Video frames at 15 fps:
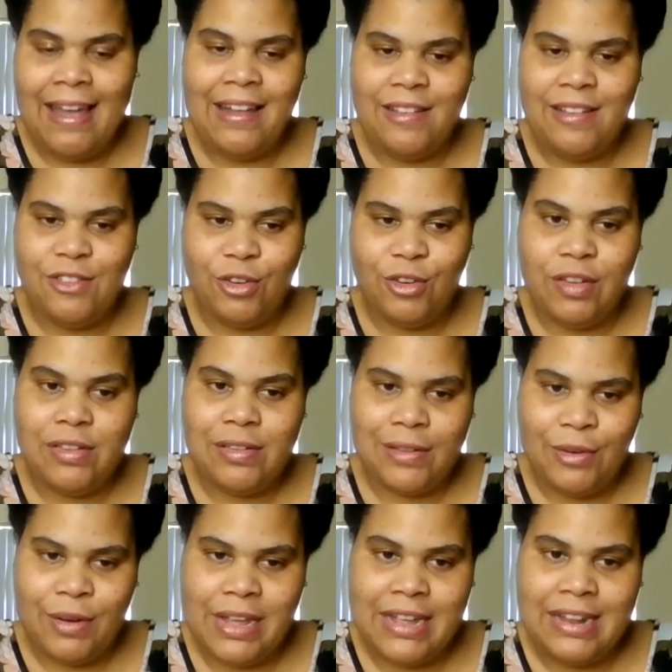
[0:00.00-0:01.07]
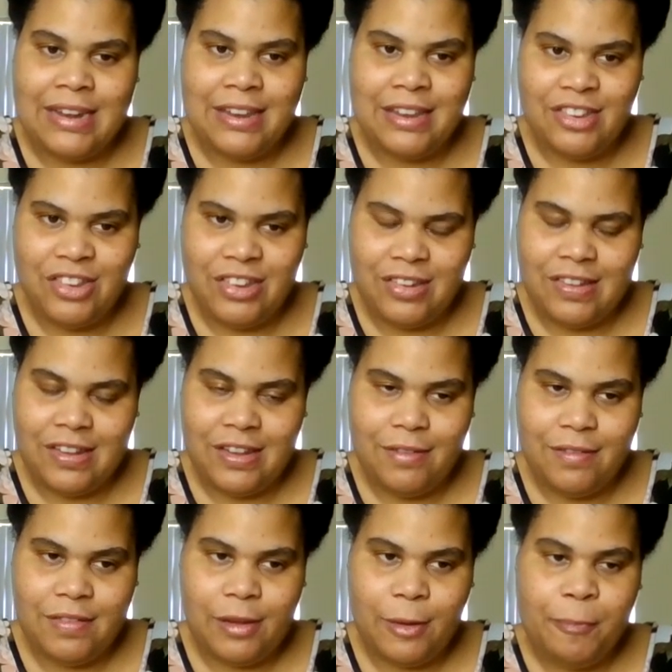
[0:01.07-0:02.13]
and service learning
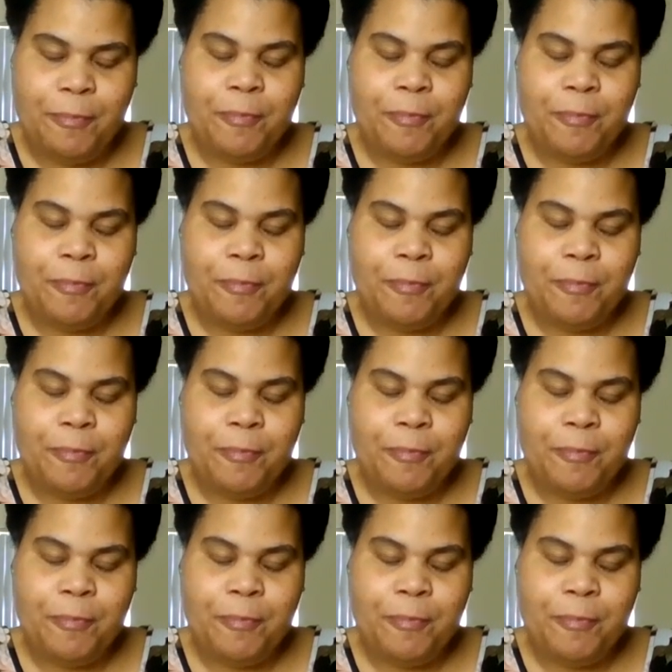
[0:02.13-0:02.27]
initiatives.